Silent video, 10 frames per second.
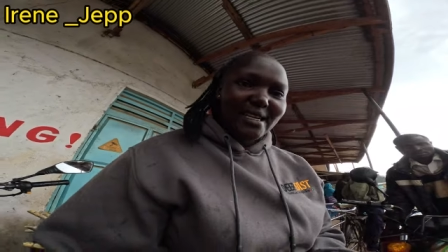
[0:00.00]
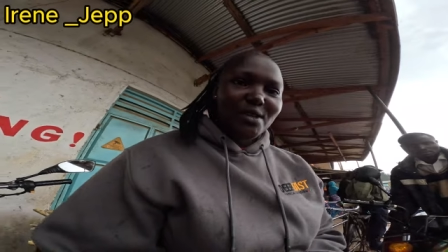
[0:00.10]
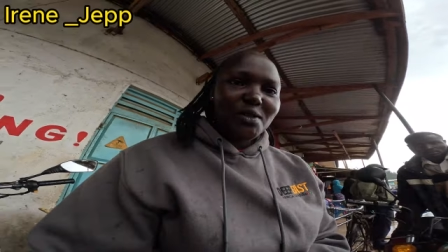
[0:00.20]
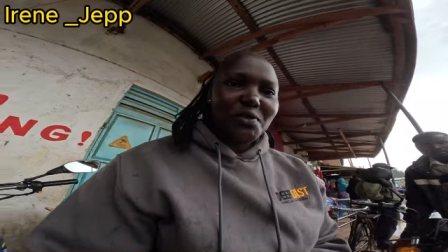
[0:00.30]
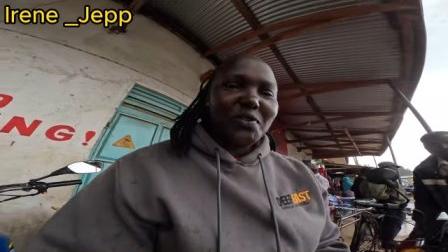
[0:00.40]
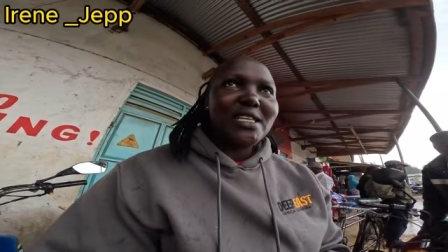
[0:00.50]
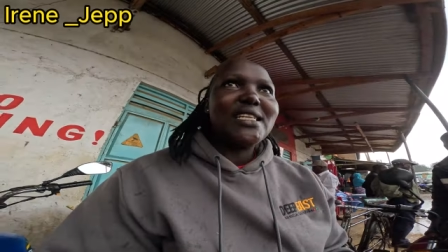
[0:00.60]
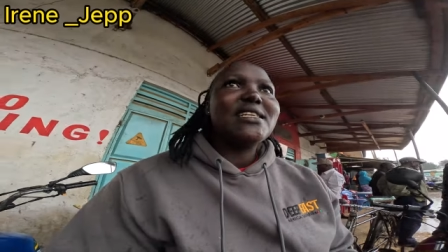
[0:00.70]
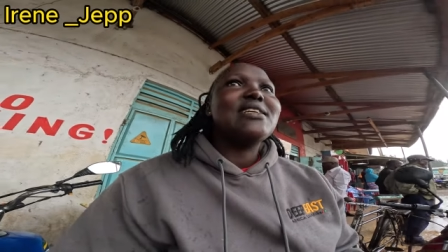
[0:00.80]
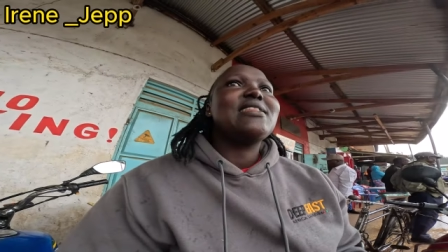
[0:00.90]
and I don't
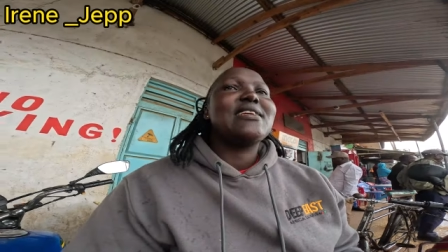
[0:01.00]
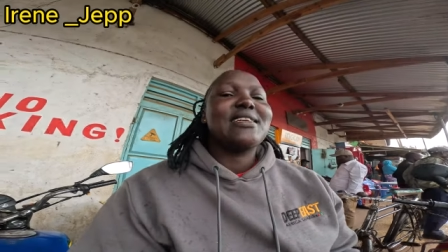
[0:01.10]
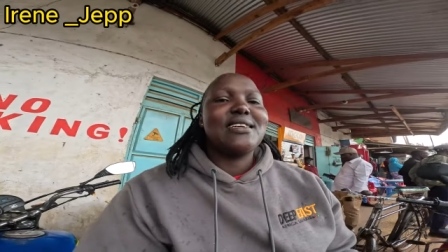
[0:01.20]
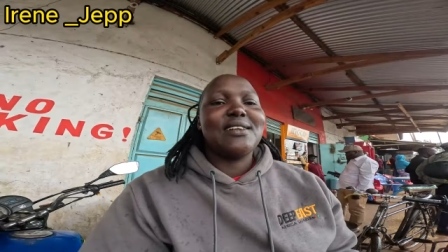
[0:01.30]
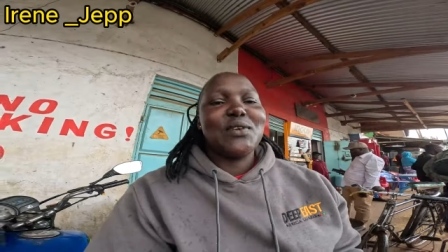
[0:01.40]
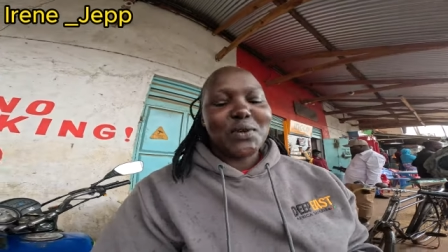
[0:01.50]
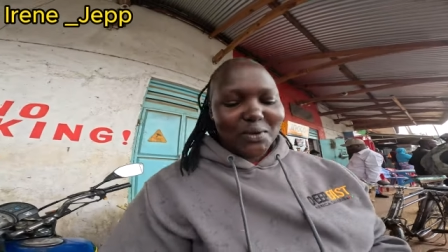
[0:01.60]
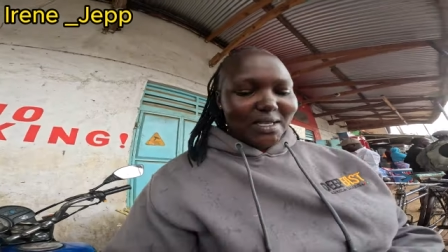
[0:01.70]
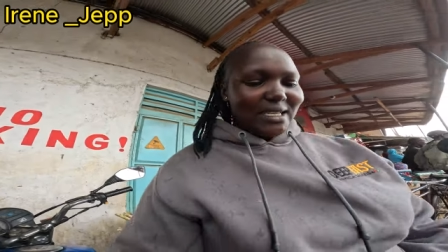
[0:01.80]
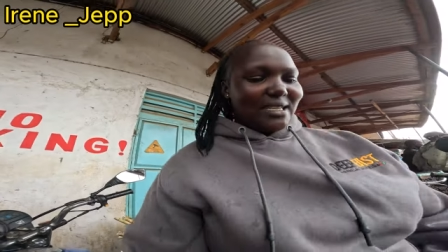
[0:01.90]
feel anything at
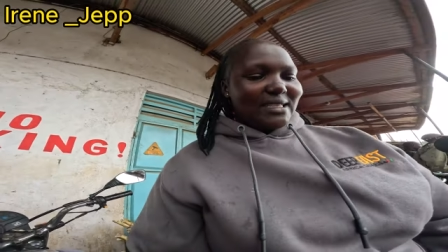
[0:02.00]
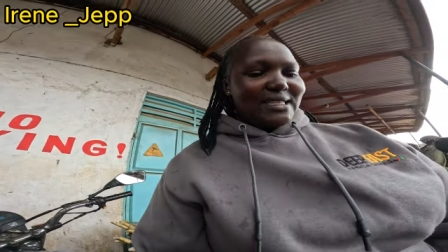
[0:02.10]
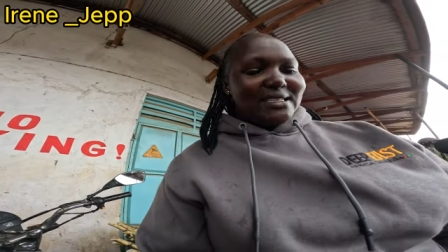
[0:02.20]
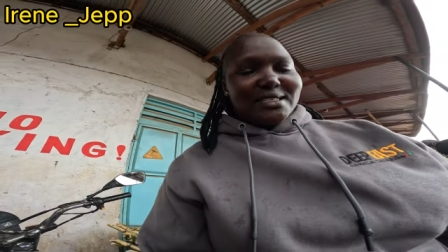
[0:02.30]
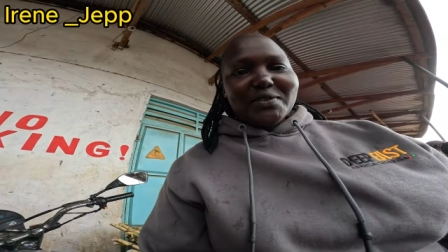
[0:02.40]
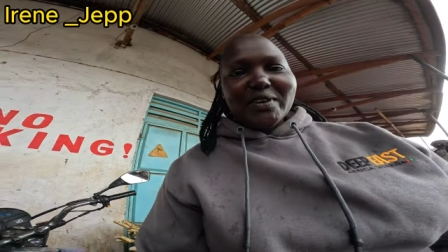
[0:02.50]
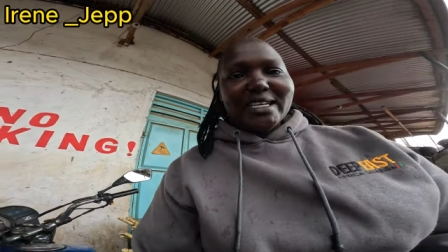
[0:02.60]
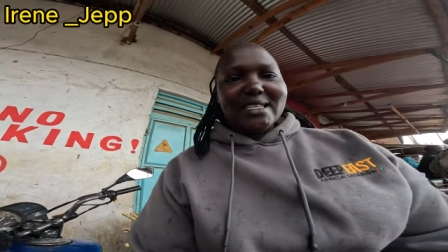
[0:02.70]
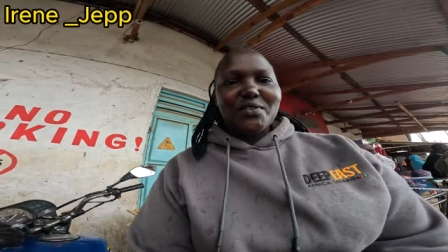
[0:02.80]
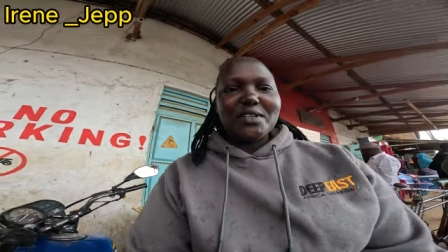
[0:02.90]
all. This is
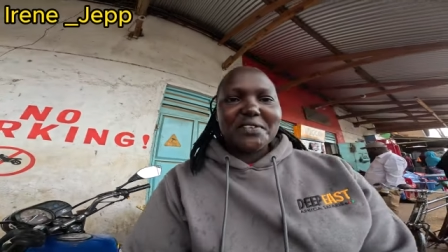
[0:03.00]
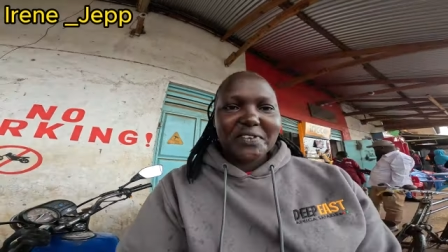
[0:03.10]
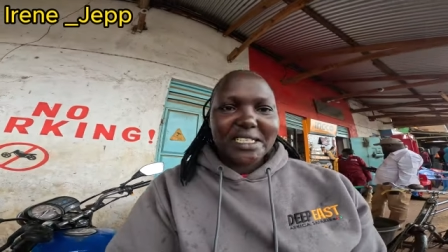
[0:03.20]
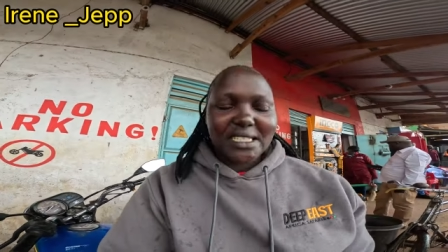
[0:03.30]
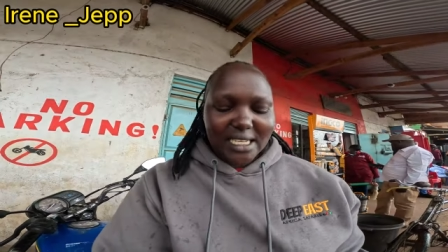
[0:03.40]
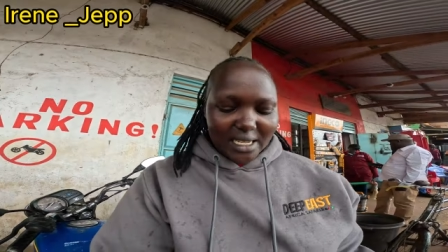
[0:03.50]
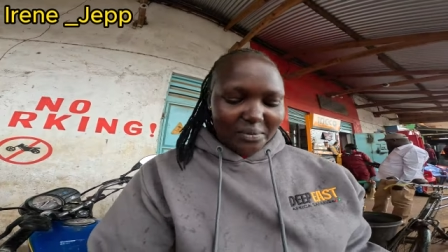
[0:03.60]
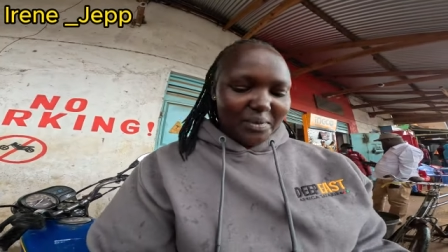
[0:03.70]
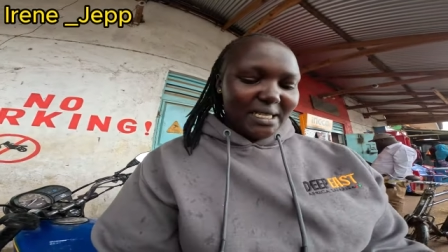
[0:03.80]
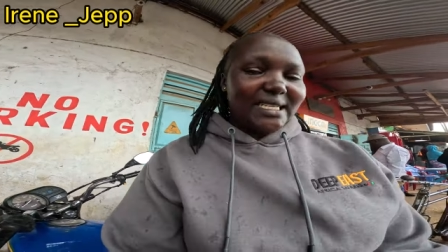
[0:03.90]
funny. For the first
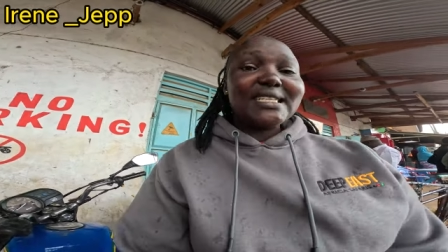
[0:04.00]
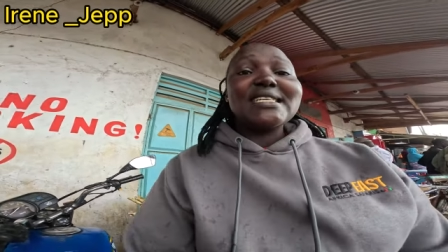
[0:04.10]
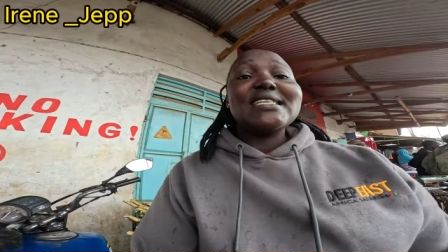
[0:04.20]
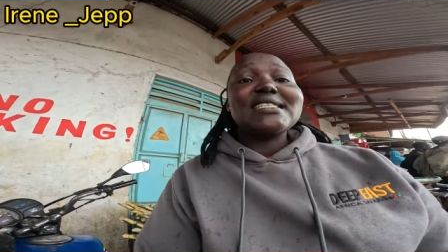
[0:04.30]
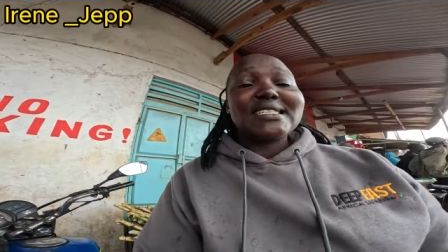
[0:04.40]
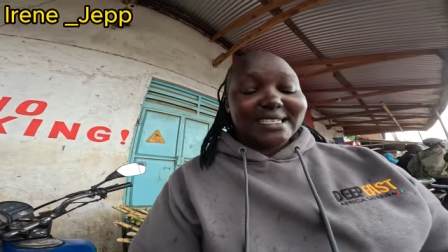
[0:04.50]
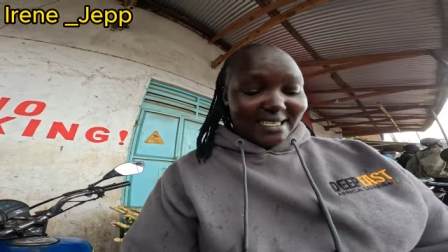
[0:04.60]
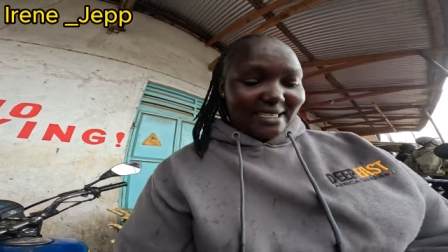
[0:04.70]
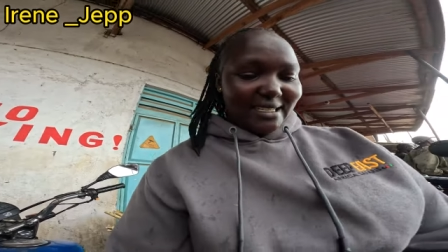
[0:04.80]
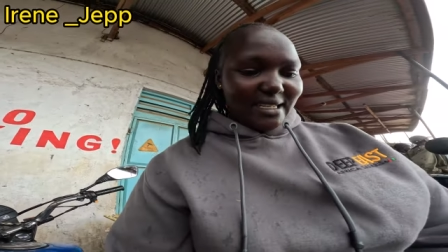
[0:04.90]
time in
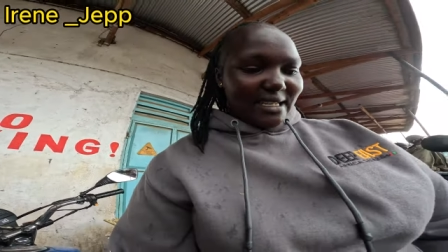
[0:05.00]
history,